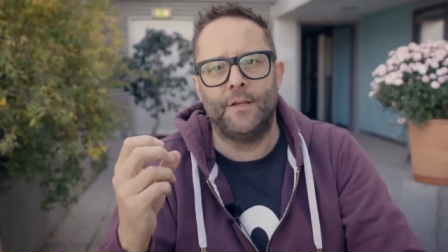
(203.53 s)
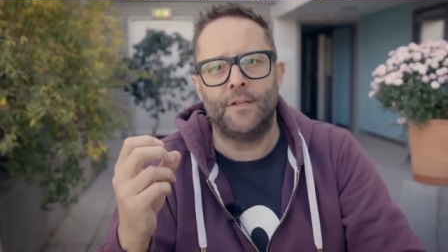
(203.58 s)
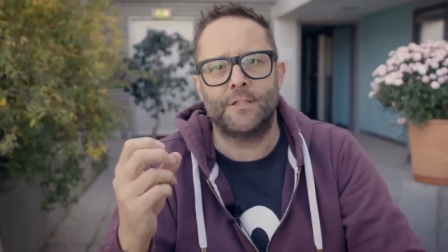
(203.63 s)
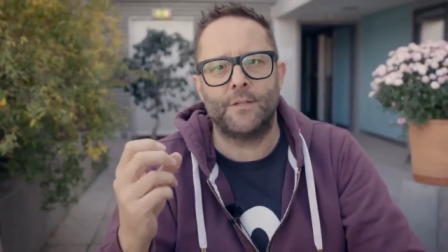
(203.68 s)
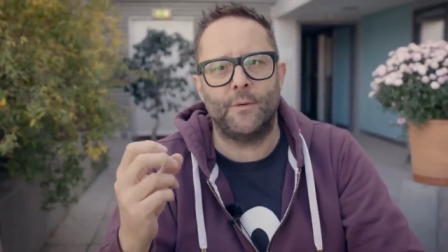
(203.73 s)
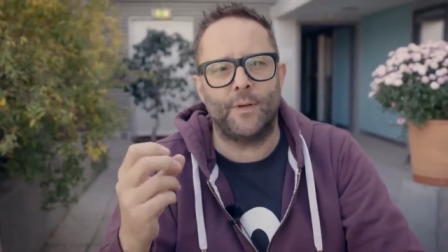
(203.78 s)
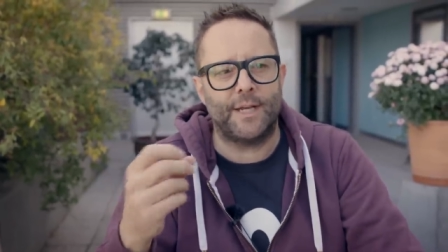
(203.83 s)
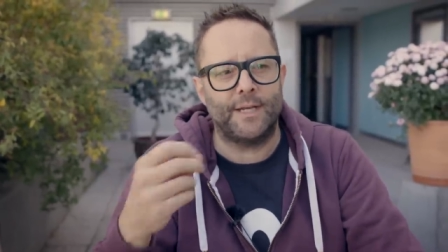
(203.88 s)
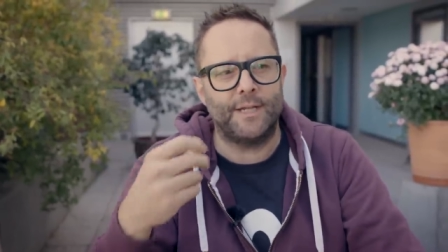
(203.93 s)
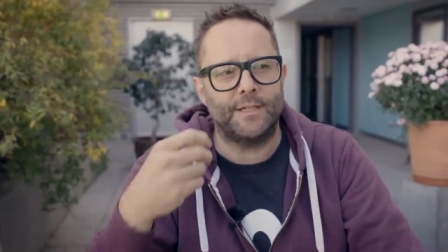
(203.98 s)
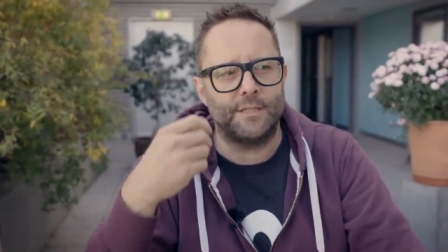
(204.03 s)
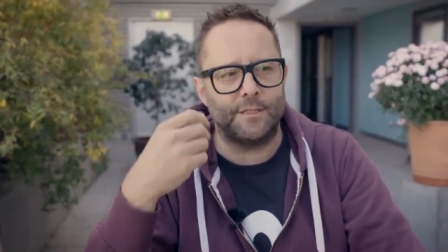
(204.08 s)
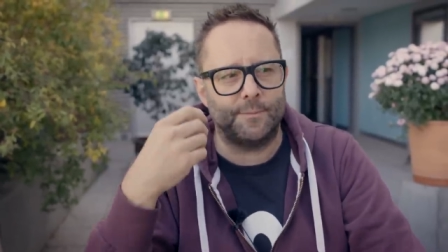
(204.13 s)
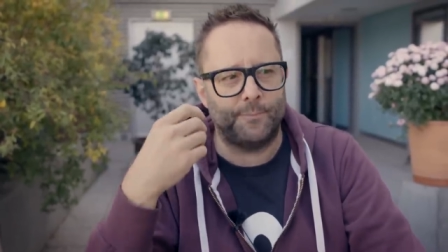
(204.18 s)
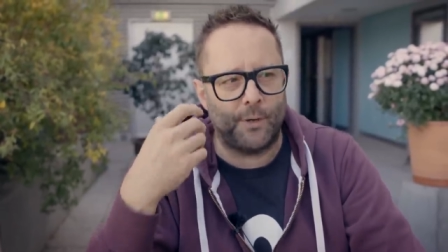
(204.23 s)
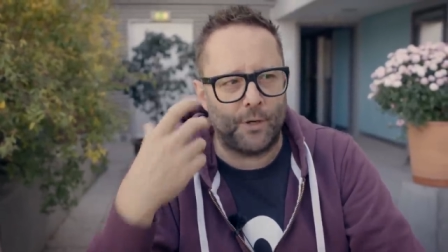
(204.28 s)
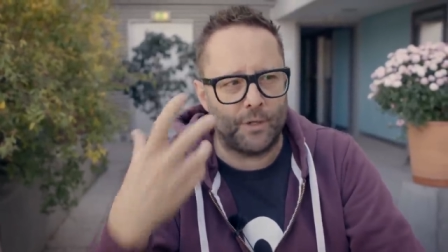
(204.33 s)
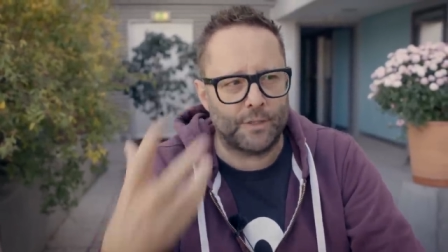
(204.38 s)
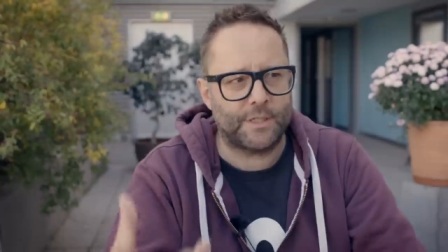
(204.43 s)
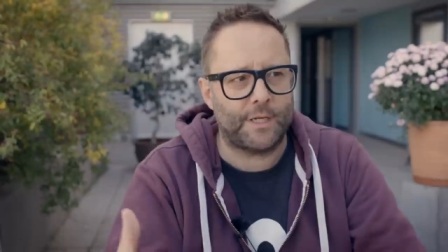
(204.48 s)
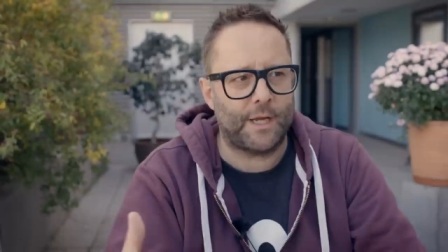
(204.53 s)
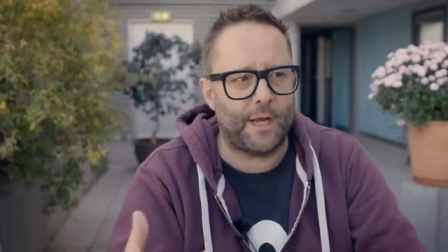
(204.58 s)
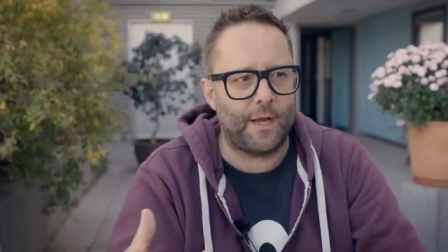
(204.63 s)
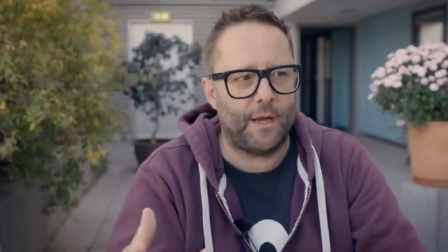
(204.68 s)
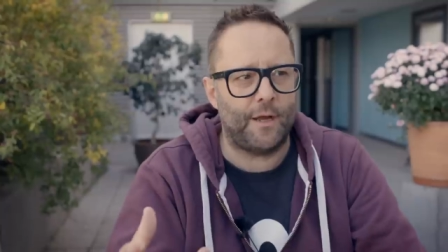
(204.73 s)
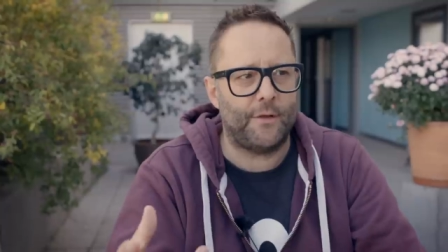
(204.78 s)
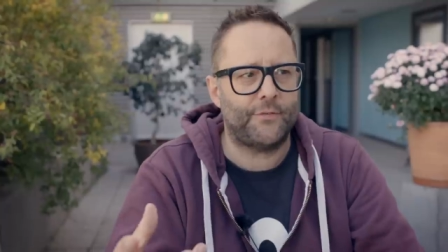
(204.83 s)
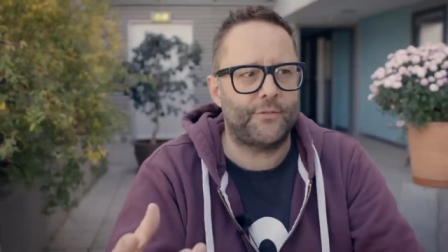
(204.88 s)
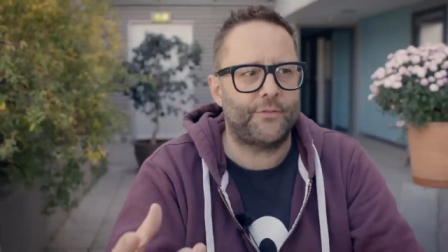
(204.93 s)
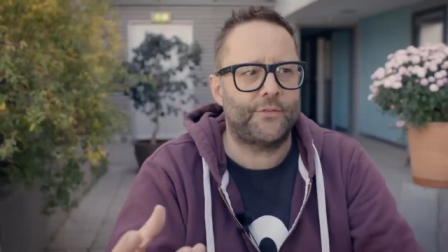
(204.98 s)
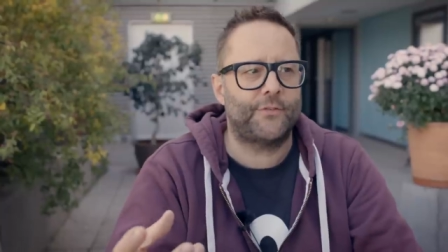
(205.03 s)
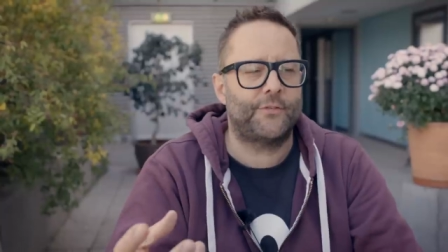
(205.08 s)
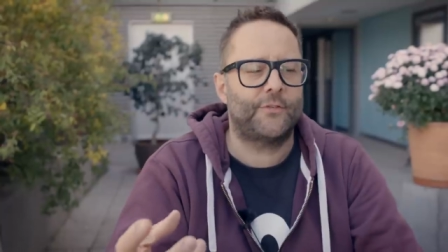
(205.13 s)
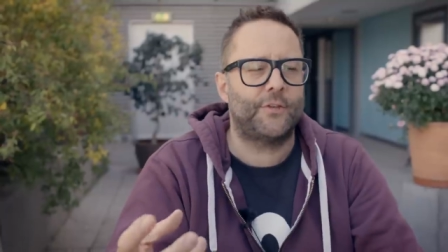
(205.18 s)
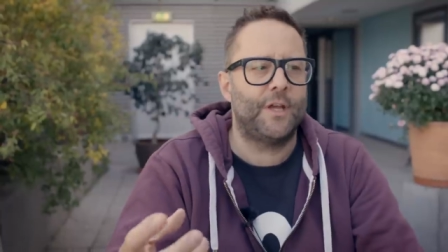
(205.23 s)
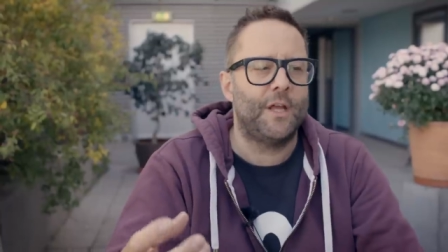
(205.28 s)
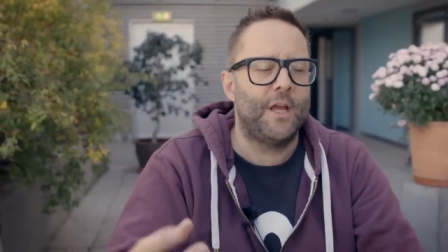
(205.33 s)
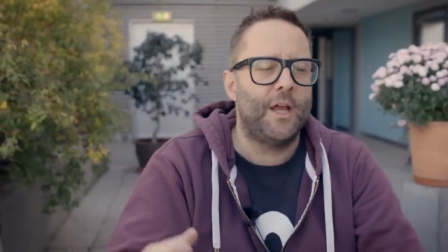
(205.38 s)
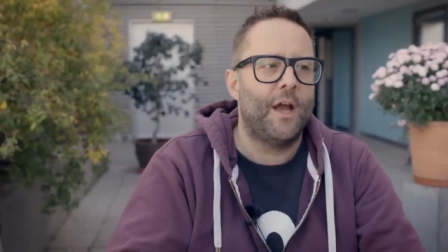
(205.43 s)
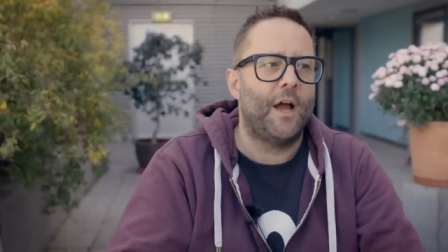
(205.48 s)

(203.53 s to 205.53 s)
So I can listen to podcasts.